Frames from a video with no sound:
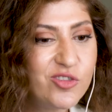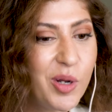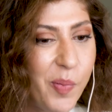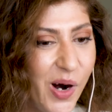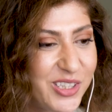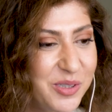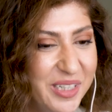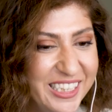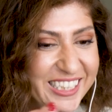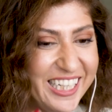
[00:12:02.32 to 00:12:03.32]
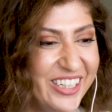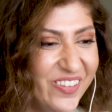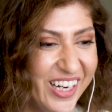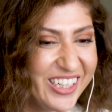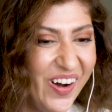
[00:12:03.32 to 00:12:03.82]
department in
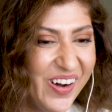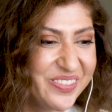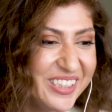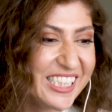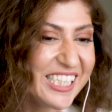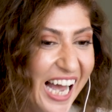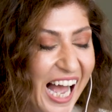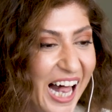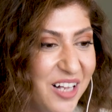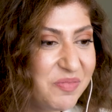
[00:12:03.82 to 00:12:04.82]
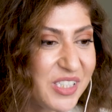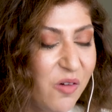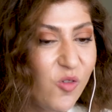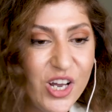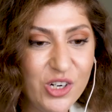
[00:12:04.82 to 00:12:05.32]
one office help
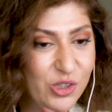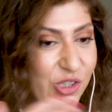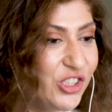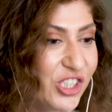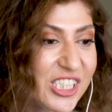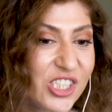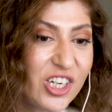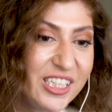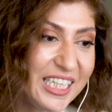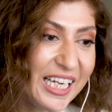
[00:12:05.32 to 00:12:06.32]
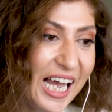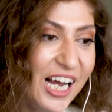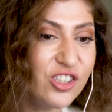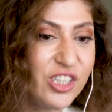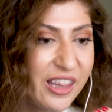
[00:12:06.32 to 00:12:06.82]
someone who's just starting
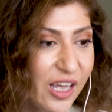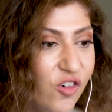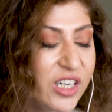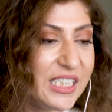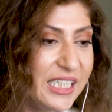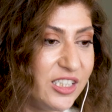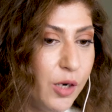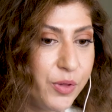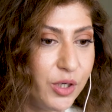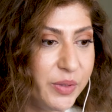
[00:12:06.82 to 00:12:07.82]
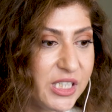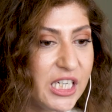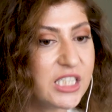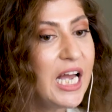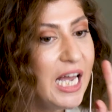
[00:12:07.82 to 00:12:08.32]
out and they want to set up their
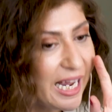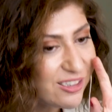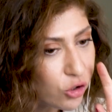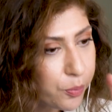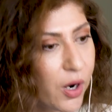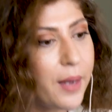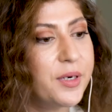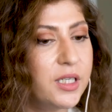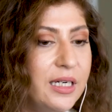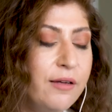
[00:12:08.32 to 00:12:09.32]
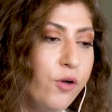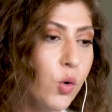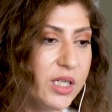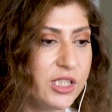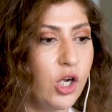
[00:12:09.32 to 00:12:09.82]
business? And you're primarily
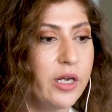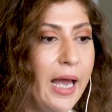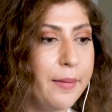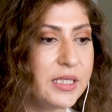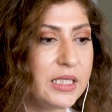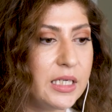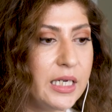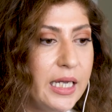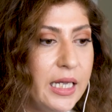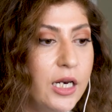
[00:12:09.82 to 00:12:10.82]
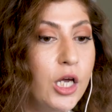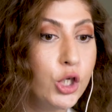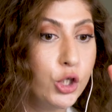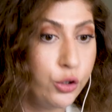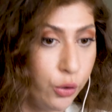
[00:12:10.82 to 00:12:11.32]
focused on Amazon in
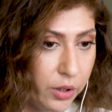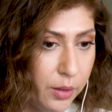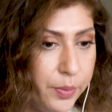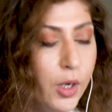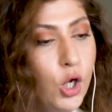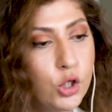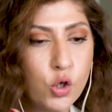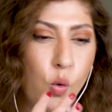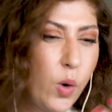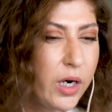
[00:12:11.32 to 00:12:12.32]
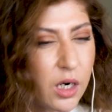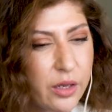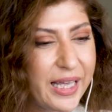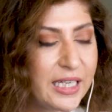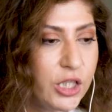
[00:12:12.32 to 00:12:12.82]
Europe. So what are
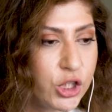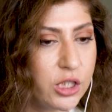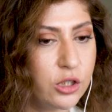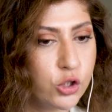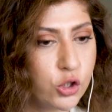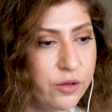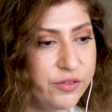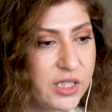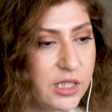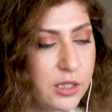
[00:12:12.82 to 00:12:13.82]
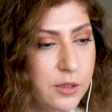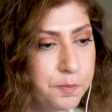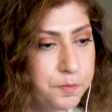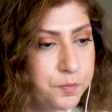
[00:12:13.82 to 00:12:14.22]
the additional services?